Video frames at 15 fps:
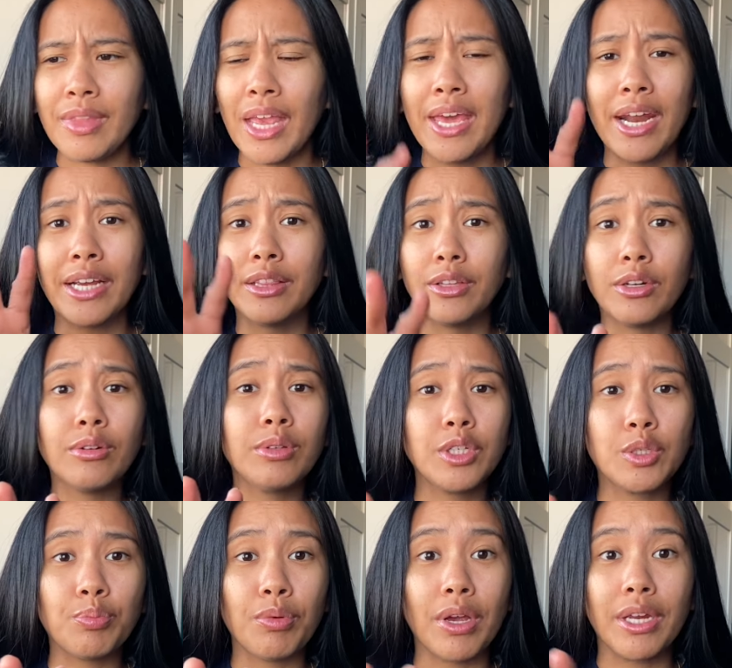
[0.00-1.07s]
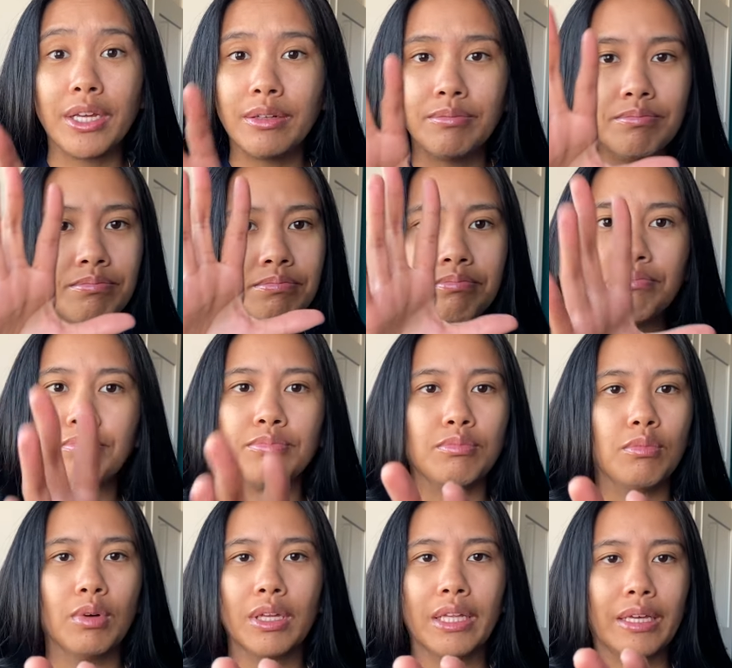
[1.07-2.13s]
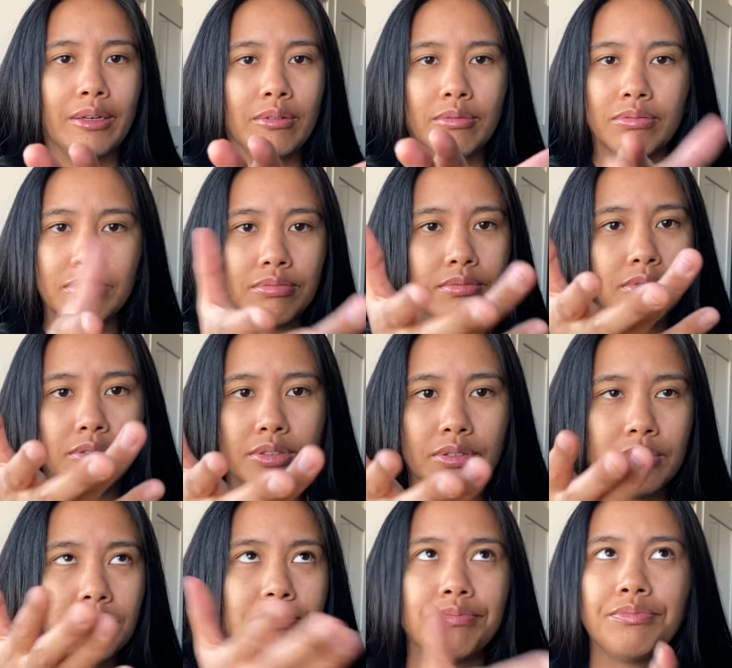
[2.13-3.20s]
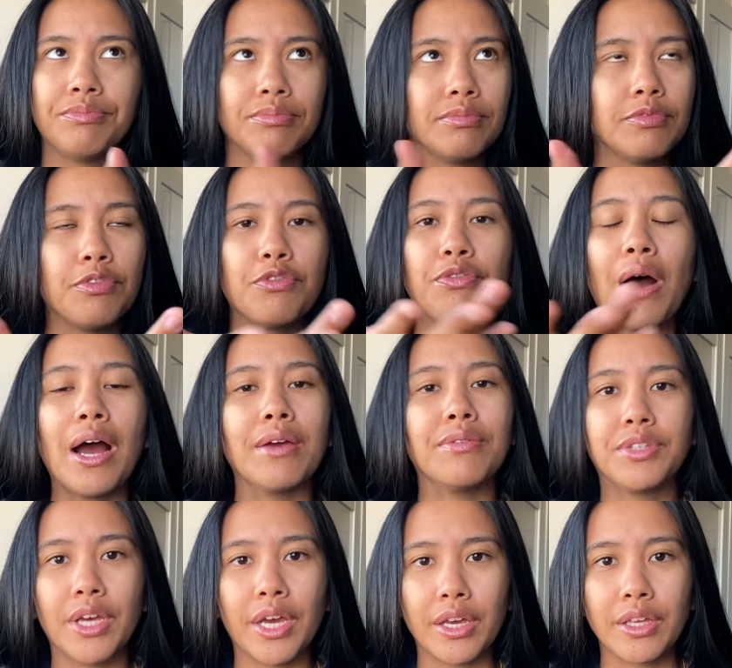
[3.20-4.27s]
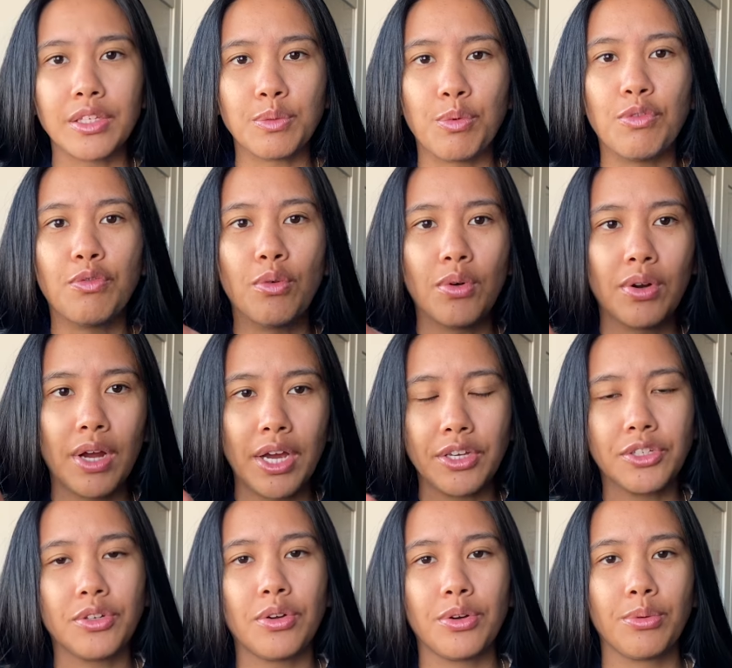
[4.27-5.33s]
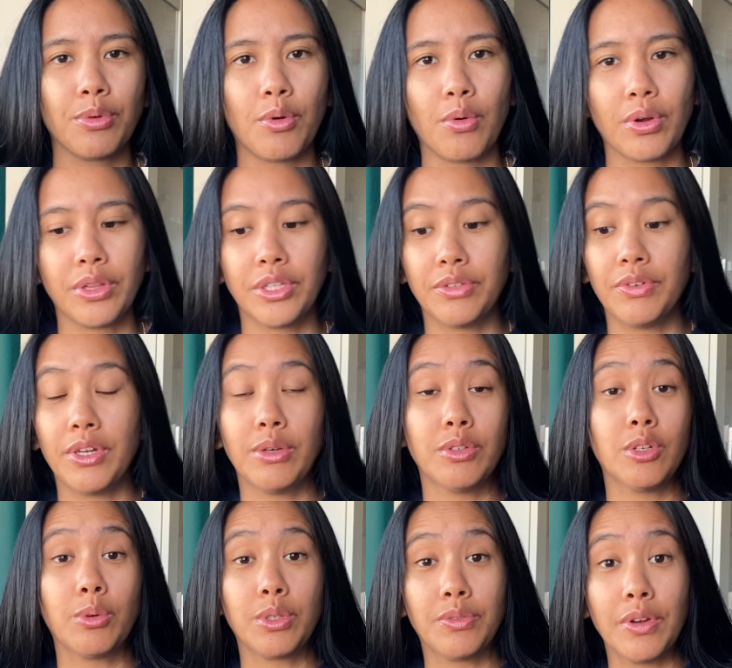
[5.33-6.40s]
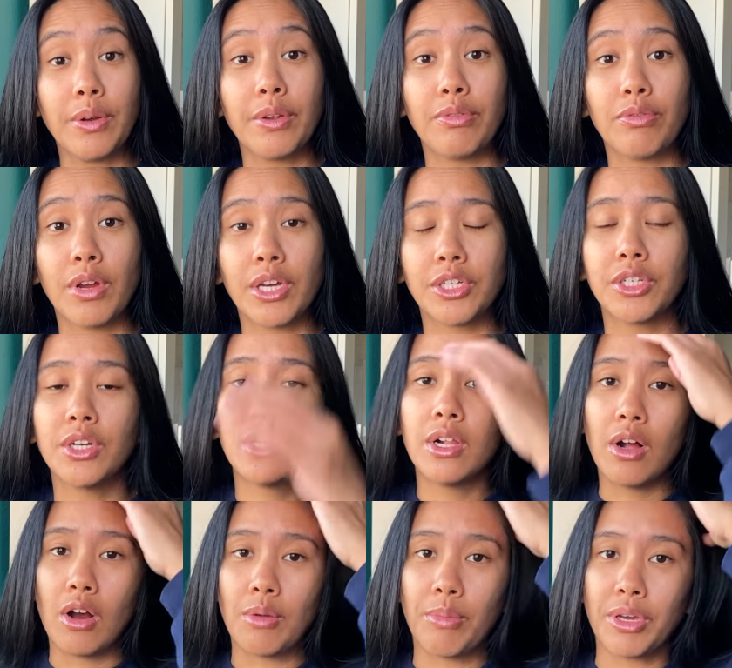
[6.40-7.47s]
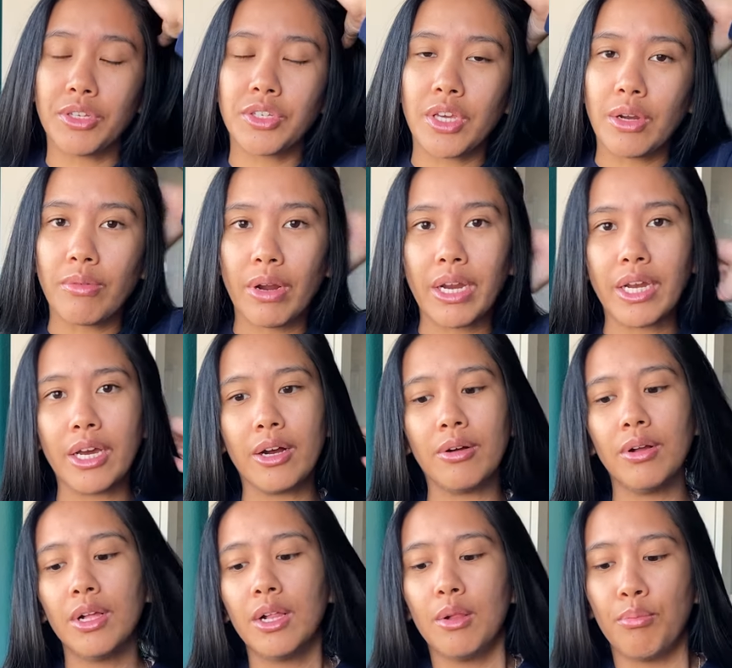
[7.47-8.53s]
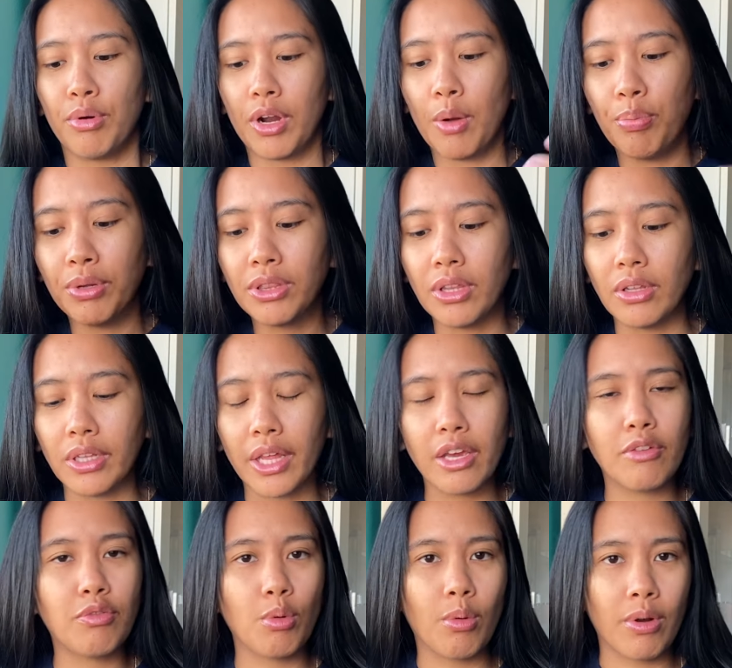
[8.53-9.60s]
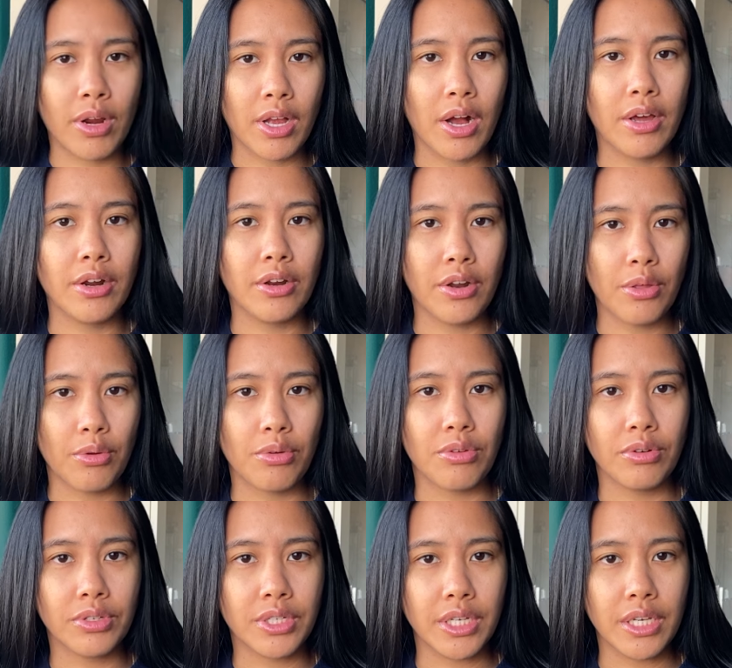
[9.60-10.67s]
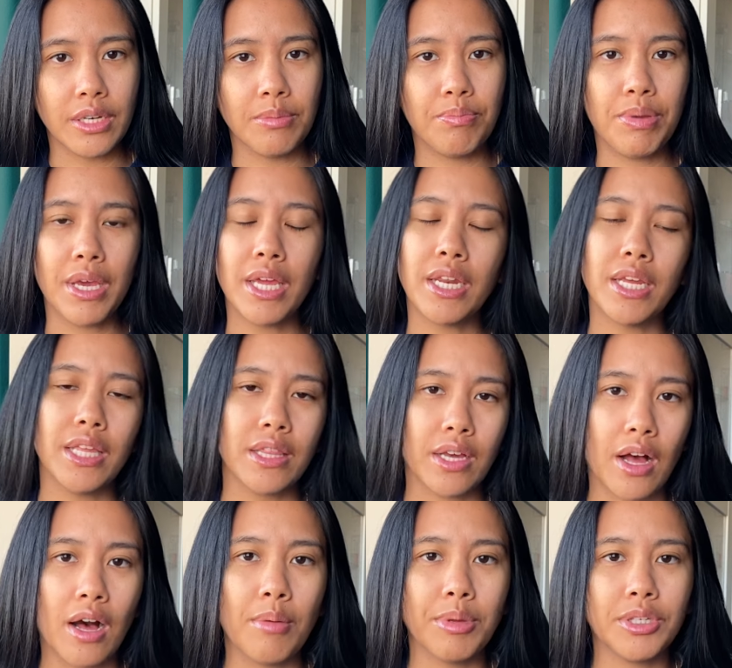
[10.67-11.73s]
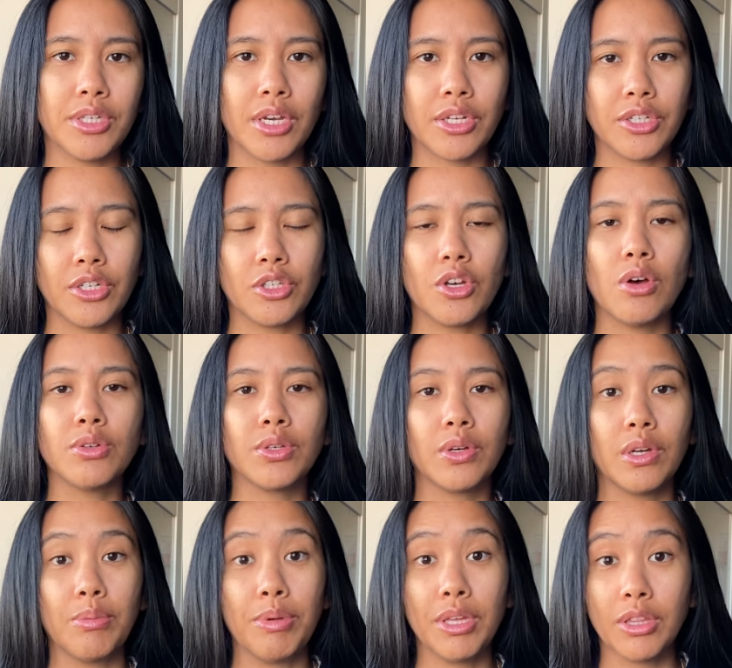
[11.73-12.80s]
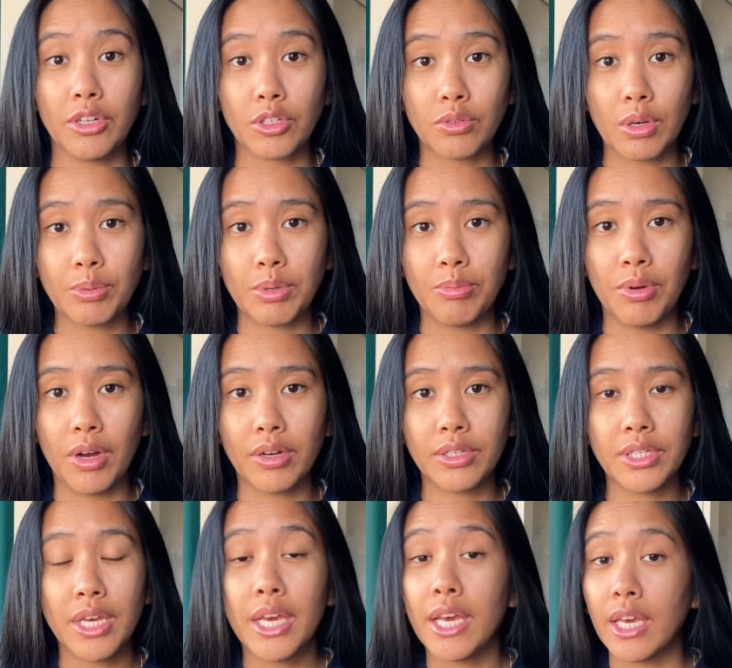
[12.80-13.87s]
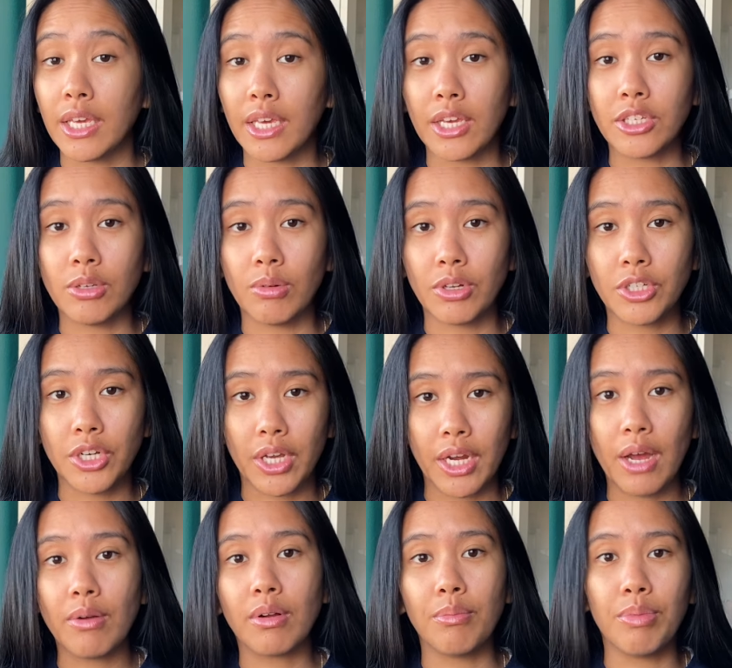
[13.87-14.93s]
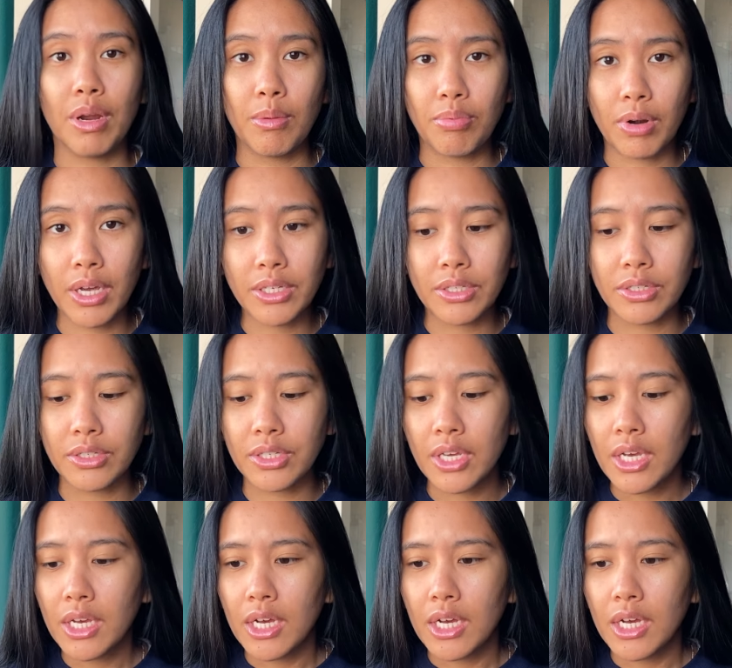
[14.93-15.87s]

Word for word: And I literally sprayed it, what, like five seconds before I started recording this video. So it's very fresh on my skin right now. But I'll put the link for where I got another 13 pinned in the comment section. It's also going to be in the description box in case you want to check it out, compare prices.